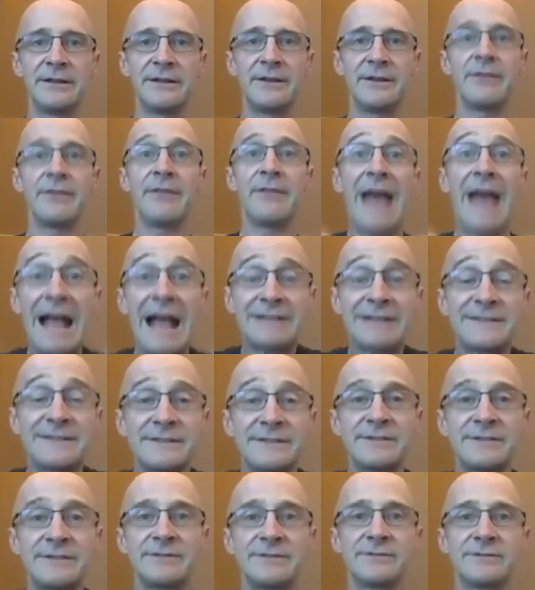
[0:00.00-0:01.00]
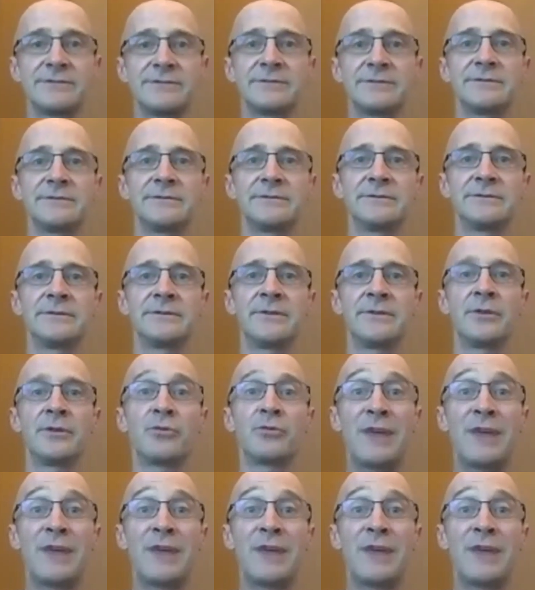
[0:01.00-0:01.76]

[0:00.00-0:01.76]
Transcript: That's the